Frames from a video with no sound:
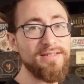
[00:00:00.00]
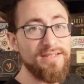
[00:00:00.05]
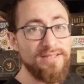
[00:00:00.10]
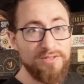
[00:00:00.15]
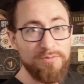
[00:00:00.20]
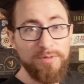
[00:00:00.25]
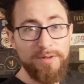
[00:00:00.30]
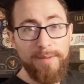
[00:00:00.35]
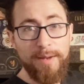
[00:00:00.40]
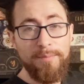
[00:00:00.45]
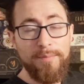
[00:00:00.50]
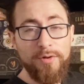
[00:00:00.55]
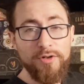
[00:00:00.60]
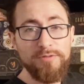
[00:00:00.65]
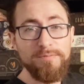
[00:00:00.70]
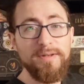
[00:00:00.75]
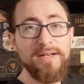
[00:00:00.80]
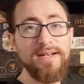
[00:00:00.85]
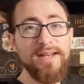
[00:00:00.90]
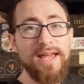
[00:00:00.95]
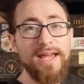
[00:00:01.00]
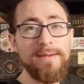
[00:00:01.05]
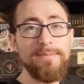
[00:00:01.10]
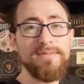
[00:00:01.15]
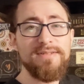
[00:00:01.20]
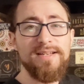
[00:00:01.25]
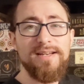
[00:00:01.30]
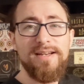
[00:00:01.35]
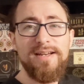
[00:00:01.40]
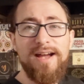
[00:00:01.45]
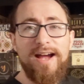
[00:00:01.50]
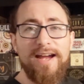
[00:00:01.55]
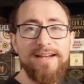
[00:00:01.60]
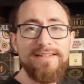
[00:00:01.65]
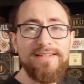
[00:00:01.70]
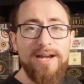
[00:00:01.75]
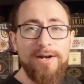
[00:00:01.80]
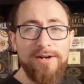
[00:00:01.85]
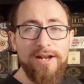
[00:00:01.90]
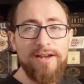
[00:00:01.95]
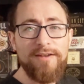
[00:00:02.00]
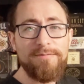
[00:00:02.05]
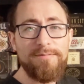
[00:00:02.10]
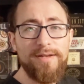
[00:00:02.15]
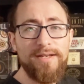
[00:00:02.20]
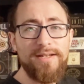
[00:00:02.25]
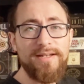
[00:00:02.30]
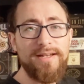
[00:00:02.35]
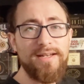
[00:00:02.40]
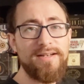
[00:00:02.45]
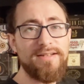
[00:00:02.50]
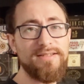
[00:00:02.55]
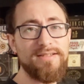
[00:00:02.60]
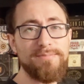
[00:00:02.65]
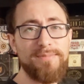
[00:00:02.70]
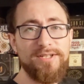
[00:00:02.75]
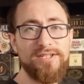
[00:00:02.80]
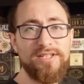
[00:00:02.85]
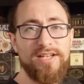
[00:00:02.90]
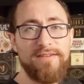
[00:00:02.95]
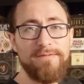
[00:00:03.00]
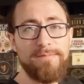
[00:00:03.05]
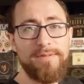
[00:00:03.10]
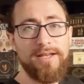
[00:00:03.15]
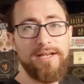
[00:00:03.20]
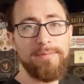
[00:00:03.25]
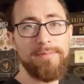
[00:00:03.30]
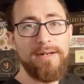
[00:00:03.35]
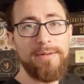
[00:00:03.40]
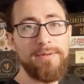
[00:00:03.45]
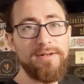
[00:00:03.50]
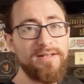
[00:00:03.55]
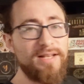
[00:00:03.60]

and this is one of my most played games. I doubt I've played Innis as much as I've played Pandemic